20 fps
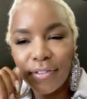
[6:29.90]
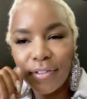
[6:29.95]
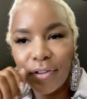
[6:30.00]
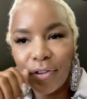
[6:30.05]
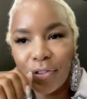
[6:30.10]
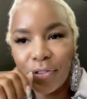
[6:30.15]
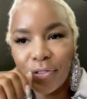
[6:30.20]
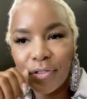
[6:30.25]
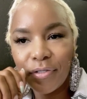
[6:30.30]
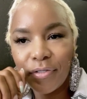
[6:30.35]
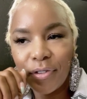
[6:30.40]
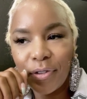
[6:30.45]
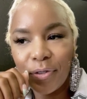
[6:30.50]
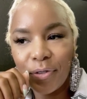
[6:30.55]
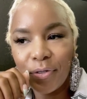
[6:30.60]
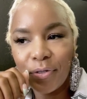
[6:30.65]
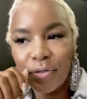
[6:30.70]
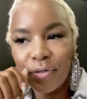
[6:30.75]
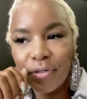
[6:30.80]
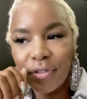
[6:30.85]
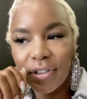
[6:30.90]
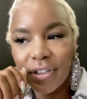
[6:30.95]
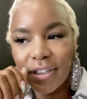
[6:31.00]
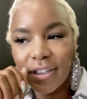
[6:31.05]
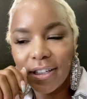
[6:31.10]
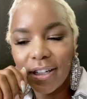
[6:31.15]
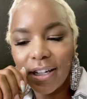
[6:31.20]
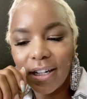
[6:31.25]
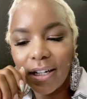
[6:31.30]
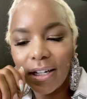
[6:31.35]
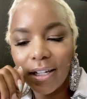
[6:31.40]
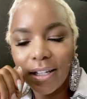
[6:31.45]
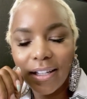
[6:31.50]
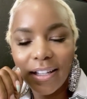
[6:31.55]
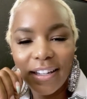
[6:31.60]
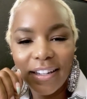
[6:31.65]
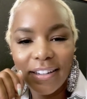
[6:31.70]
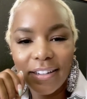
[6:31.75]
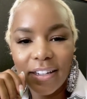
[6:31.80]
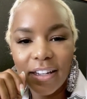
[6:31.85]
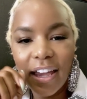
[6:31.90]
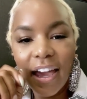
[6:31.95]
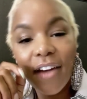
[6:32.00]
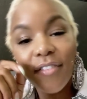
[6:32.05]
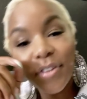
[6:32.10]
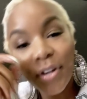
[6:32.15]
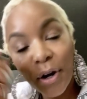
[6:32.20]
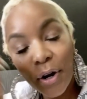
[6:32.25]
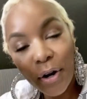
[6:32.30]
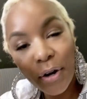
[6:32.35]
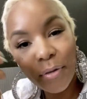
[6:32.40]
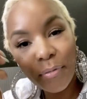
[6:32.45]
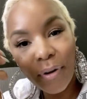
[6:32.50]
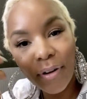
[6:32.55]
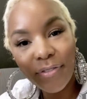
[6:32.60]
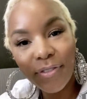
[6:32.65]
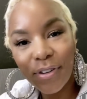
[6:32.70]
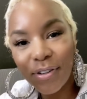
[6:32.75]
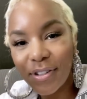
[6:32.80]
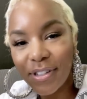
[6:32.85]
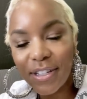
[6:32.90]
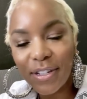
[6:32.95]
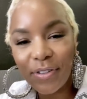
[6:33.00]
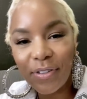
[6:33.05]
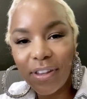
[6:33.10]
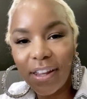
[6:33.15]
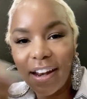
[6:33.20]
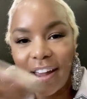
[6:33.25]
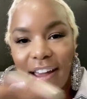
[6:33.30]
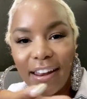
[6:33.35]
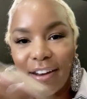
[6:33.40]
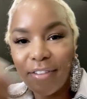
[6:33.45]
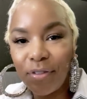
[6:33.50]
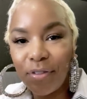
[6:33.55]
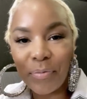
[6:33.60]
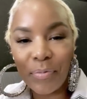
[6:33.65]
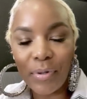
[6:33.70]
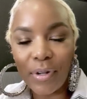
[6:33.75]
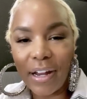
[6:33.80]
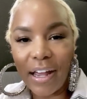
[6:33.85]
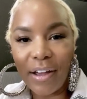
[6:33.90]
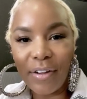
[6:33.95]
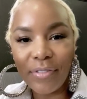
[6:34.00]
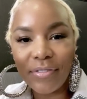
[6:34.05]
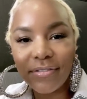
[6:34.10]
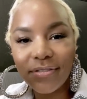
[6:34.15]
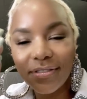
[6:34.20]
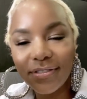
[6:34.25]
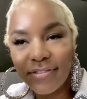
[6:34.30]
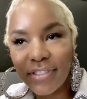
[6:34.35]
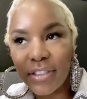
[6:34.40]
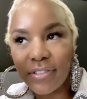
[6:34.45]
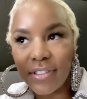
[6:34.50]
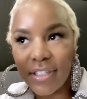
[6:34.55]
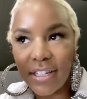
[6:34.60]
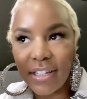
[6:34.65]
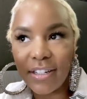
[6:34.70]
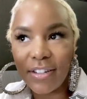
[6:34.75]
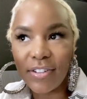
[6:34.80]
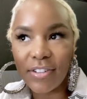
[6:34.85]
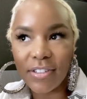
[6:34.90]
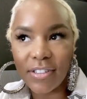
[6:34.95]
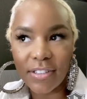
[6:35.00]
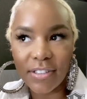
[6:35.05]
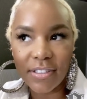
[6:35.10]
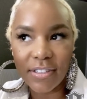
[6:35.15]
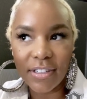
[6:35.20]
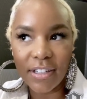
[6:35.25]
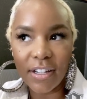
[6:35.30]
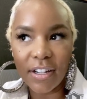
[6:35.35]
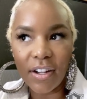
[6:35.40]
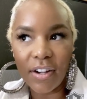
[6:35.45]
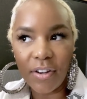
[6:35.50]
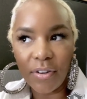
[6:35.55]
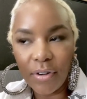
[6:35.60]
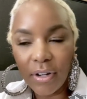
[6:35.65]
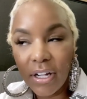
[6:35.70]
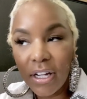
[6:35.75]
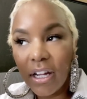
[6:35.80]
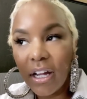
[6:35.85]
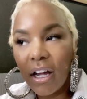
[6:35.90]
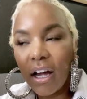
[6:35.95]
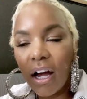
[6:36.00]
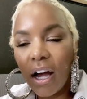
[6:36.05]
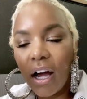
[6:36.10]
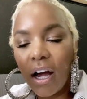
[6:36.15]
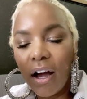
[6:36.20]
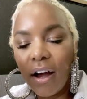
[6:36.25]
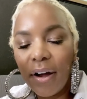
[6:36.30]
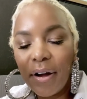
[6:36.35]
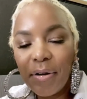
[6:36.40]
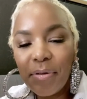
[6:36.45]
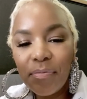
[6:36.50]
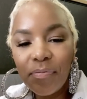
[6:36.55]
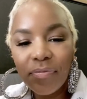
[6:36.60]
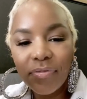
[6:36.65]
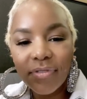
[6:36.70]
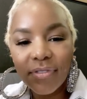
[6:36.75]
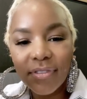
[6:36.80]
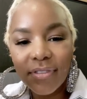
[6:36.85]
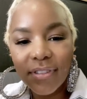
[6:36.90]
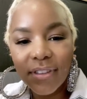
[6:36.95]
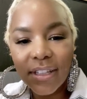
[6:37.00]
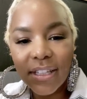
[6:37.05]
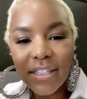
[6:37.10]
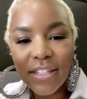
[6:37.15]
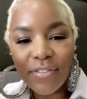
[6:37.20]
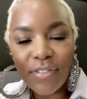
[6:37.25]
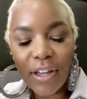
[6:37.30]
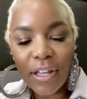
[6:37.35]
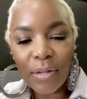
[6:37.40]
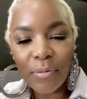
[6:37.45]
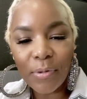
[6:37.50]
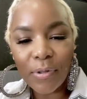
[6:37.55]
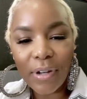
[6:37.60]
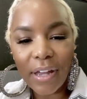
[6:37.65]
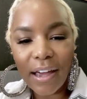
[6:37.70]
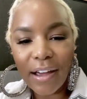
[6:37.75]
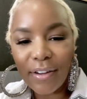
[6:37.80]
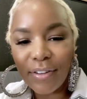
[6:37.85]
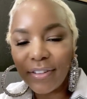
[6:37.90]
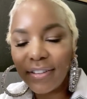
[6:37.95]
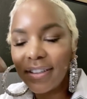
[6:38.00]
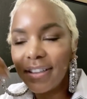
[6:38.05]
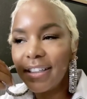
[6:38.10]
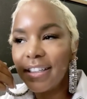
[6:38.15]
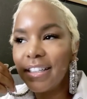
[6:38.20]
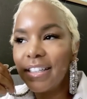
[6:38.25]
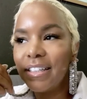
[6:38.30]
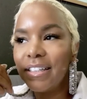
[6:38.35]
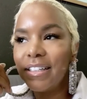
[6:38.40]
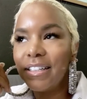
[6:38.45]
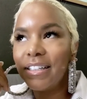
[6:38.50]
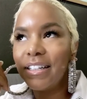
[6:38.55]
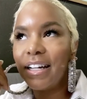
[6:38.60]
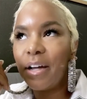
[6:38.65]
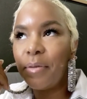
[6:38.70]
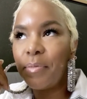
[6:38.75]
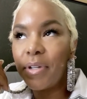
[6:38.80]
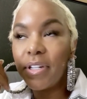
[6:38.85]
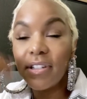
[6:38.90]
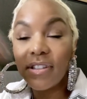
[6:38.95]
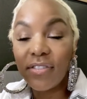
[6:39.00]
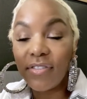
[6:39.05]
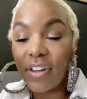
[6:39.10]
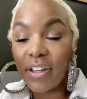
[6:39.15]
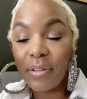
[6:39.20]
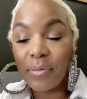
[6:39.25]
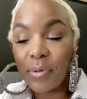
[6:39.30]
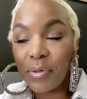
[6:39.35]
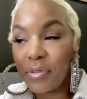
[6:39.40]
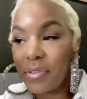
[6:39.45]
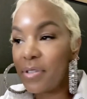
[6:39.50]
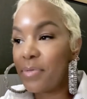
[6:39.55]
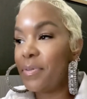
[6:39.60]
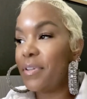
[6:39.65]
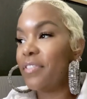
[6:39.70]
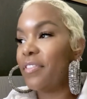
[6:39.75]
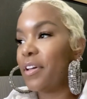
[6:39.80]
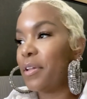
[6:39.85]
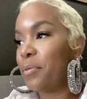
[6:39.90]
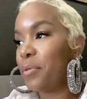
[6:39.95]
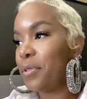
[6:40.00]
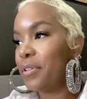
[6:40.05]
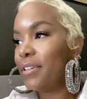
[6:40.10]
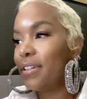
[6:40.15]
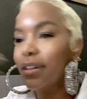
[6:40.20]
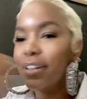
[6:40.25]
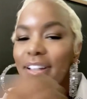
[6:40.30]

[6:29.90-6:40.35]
for those of you uh, that haven't heard my first single that I had ever put out 15 years ago, um, it's available now. I mean, it's available, it's been available,